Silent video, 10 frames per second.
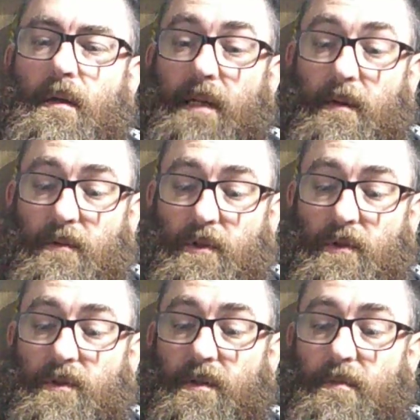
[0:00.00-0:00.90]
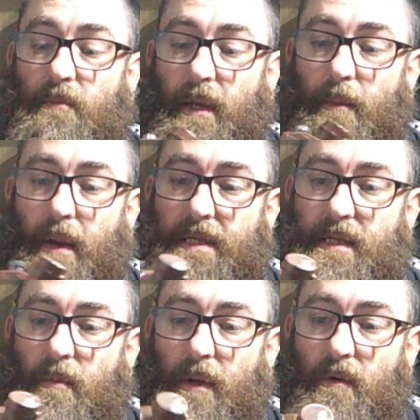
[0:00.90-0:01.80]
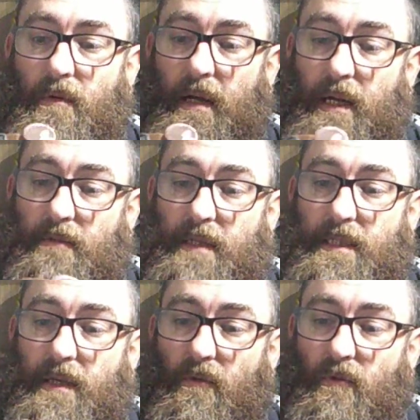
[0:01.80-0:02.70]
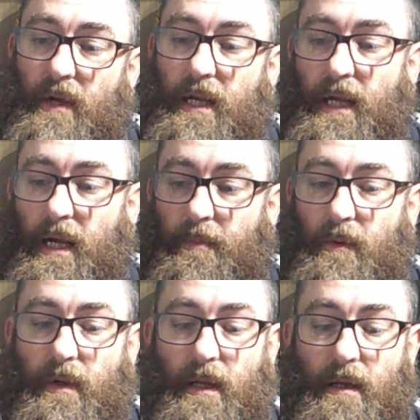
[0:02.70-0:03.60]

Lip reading: That was just me messing about, and I was actually really happy with it.